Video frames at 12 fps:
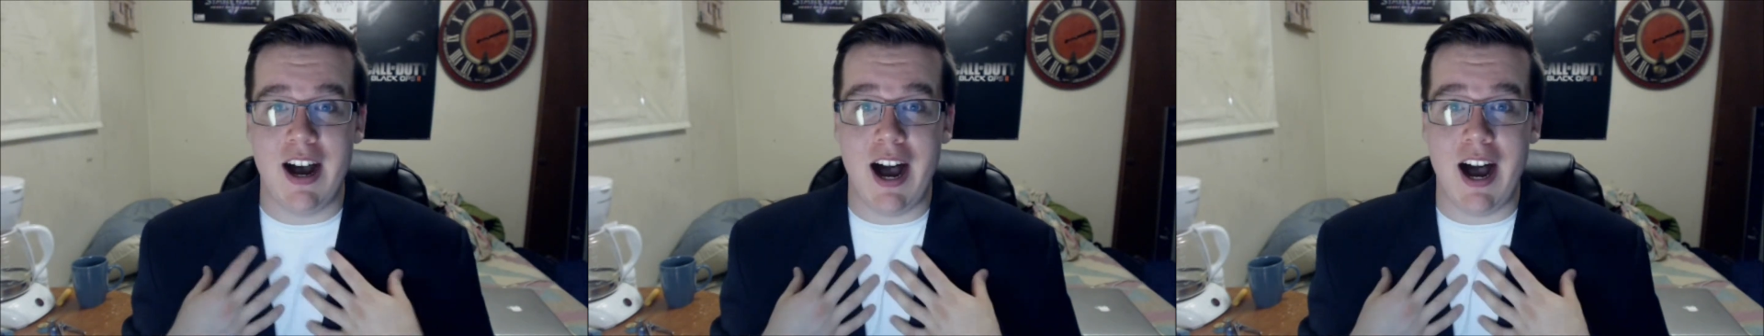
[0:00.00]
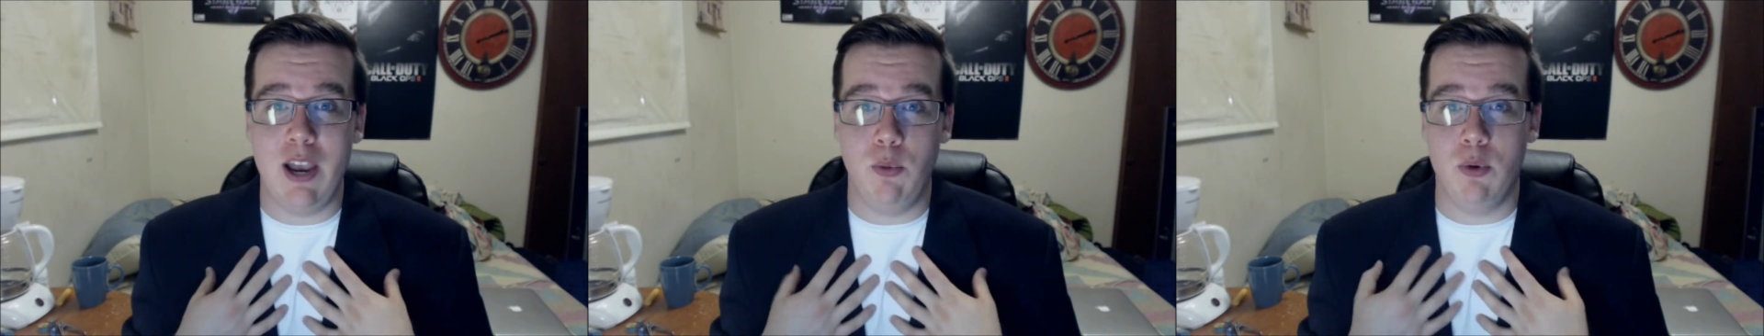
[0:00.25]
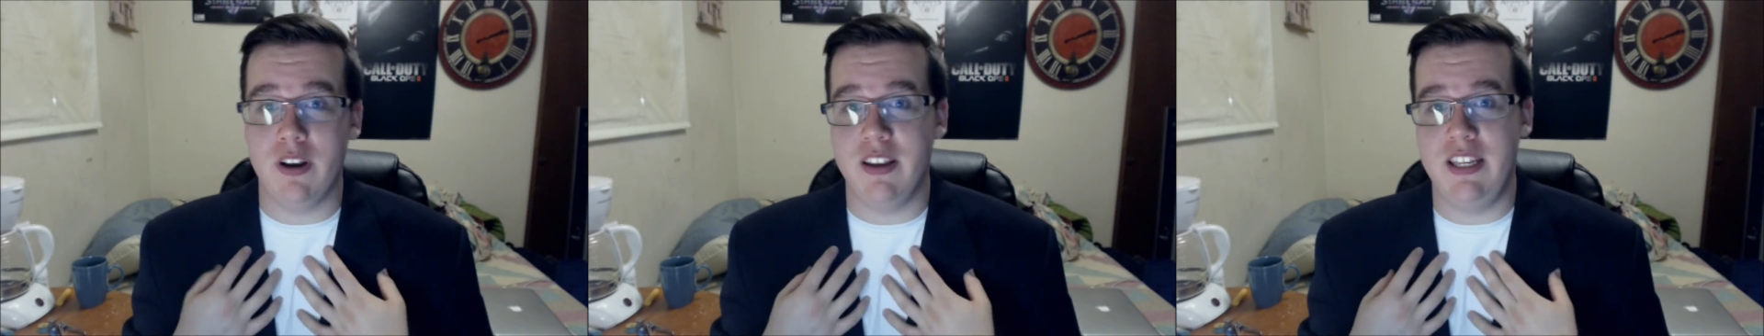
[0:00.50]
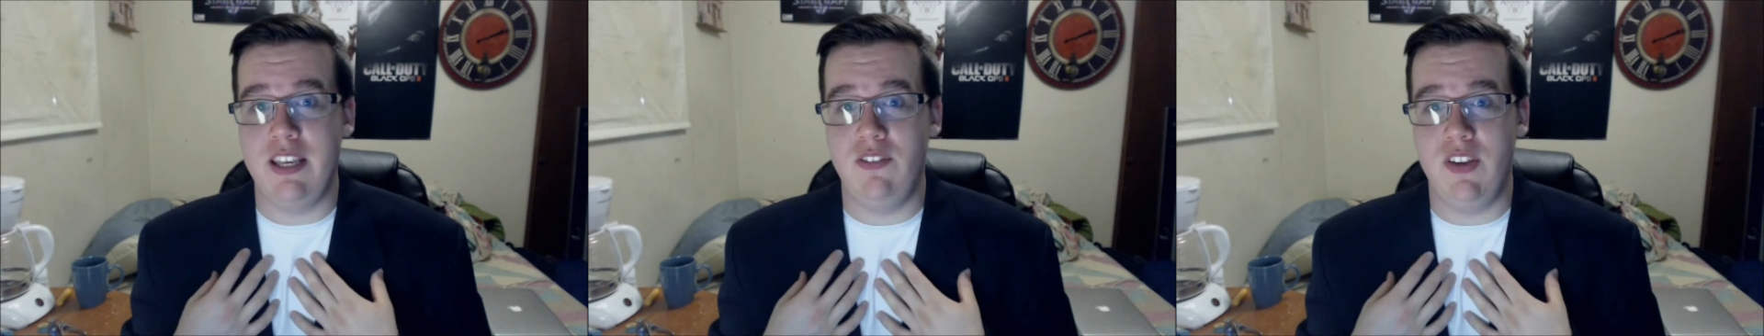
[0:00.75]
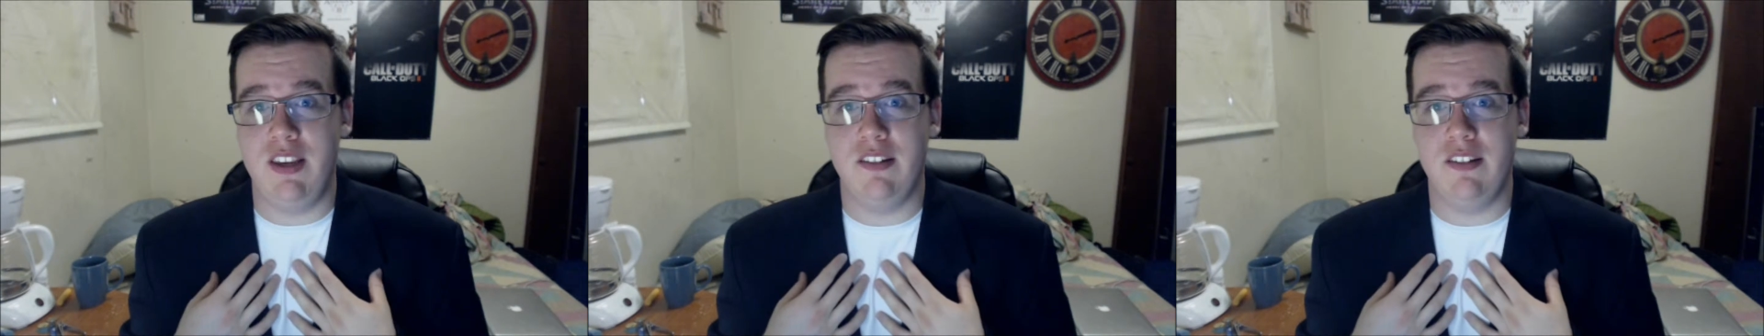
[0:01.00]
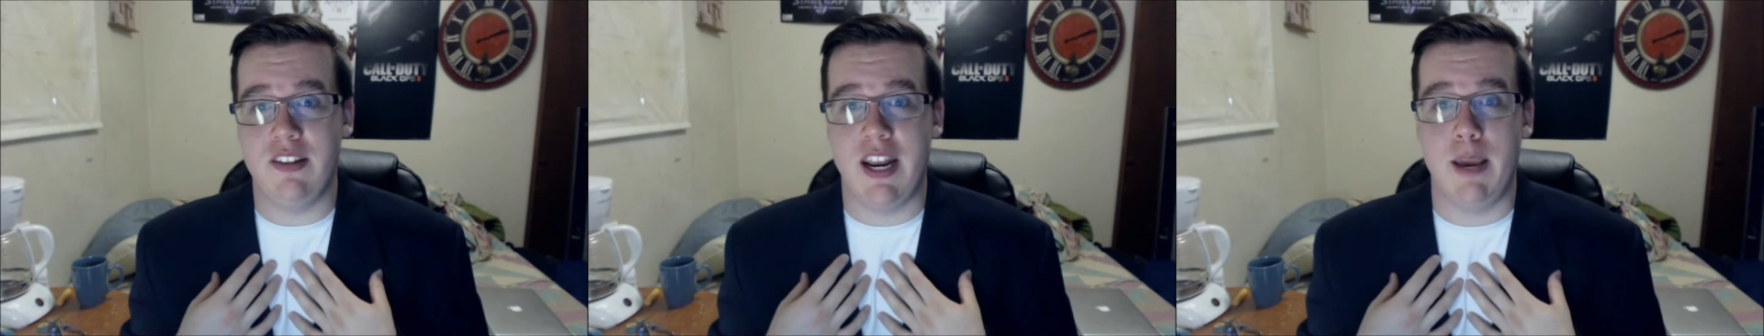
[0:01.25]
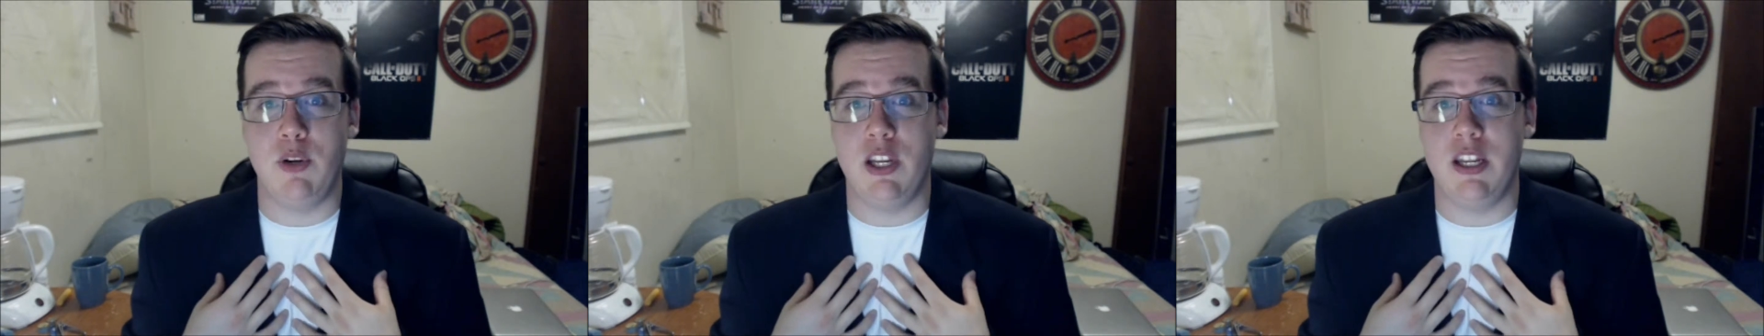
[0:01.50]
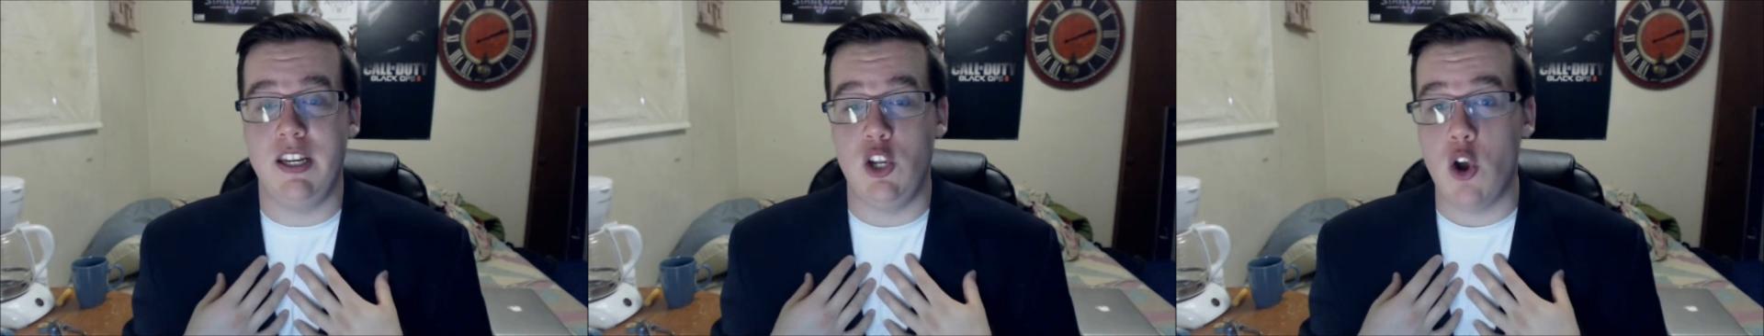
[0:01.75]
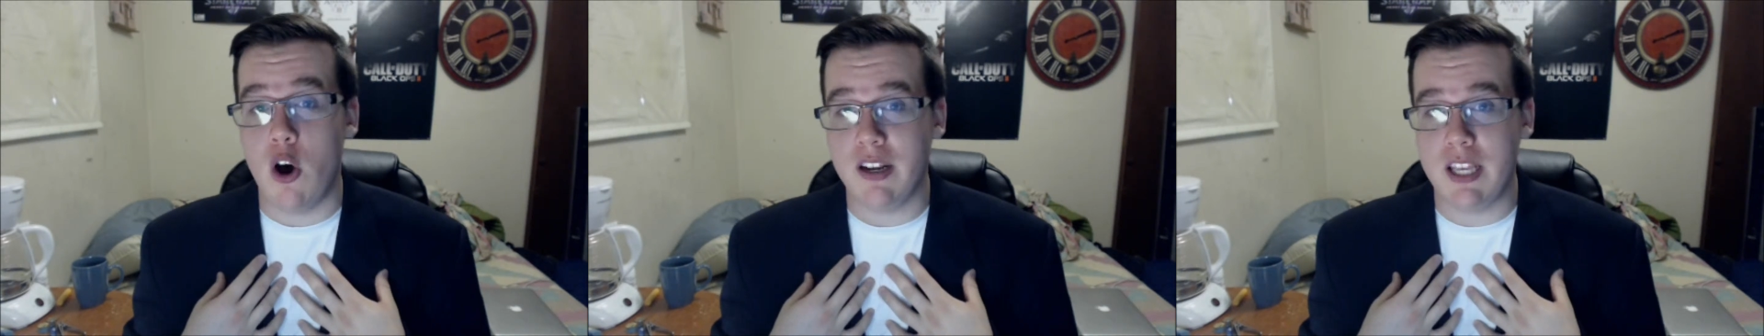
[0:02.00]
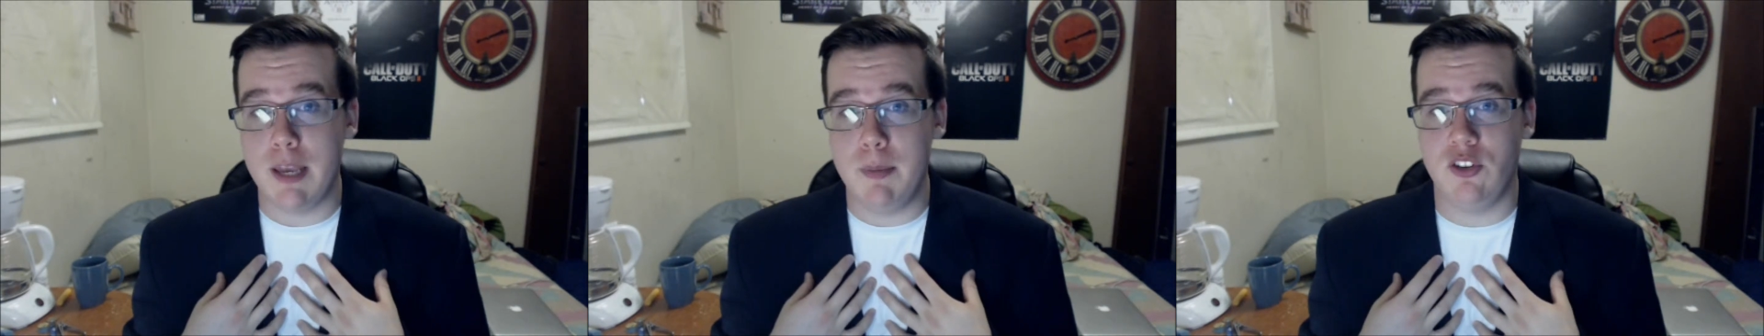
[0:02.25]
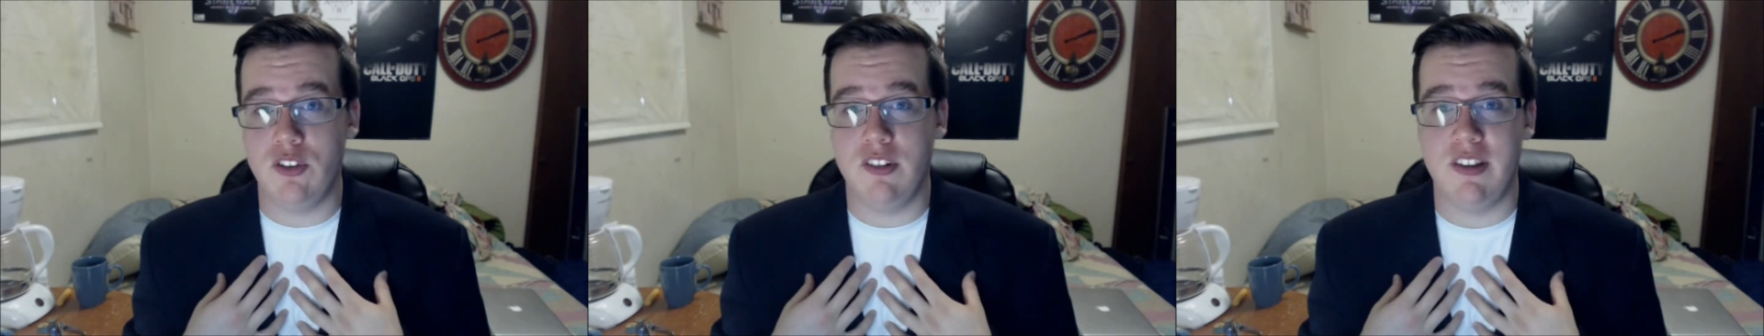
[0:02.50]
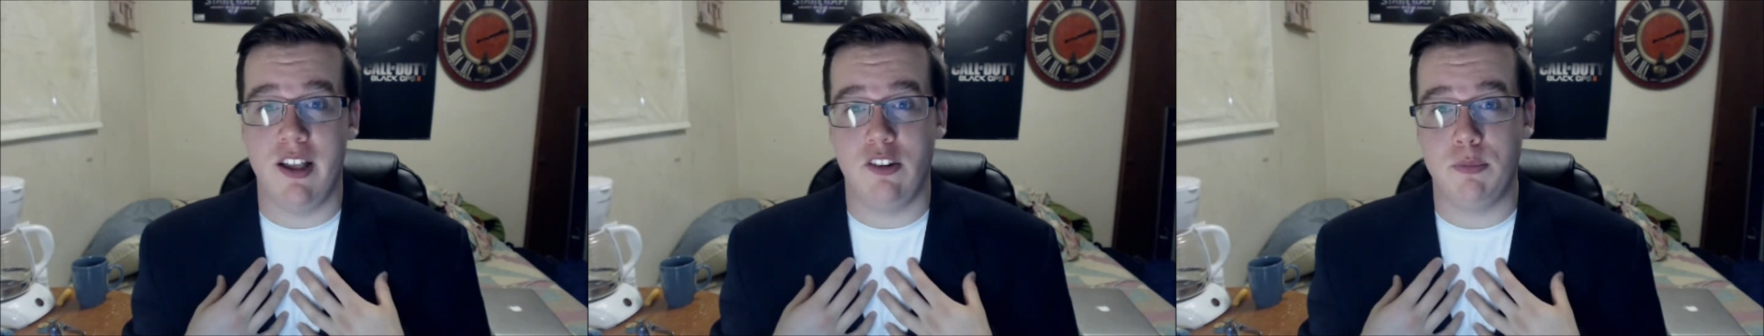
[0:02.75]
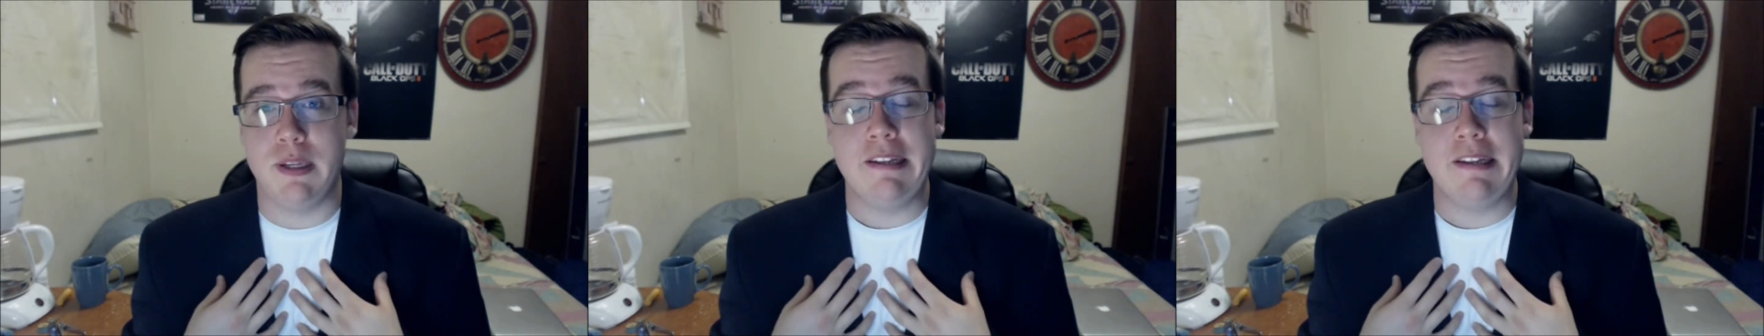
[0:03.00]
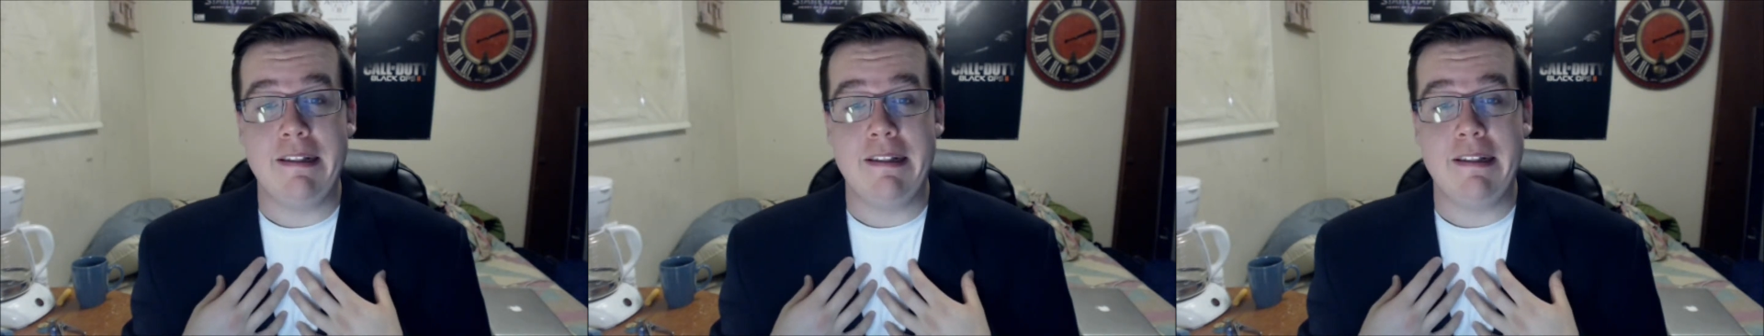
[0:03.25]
I work in TVs, and I am a non-commissioned salesman.